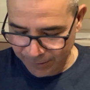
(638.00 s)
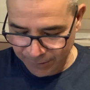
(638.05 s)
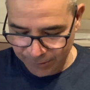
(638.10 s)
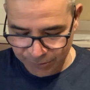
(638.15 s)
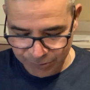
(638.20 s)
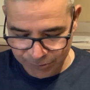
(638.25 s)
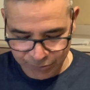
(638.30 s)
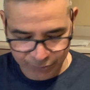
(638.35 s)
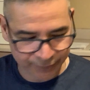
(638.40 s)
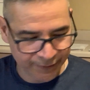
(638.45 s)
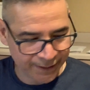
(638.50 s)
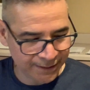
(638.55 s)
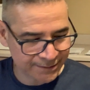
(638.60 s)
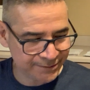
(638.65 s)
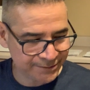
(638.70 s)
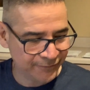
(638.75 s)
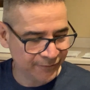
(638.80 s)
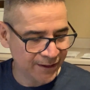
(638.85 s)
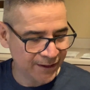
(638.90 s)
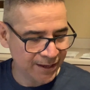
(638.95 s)
So that's
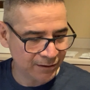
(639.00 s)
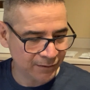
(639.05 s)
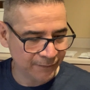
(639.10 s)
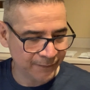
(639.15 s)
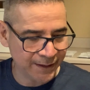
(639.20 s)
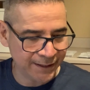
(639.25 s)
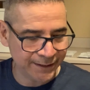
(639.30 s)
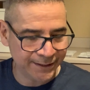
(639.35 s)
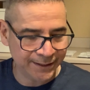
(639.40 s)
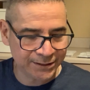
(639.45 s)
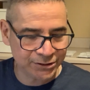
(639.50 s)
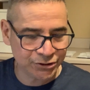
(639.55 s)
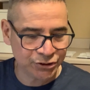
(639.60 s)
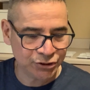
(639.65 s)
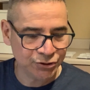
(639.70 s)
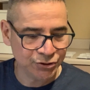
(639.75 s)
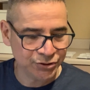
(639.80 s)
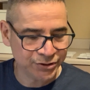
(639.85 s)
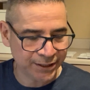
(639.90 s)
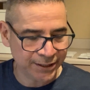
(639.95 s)
that on that, next
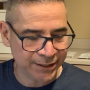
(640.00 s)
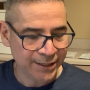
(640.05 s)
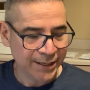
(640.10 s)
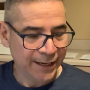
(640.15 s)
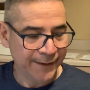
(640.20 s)
Tuesday.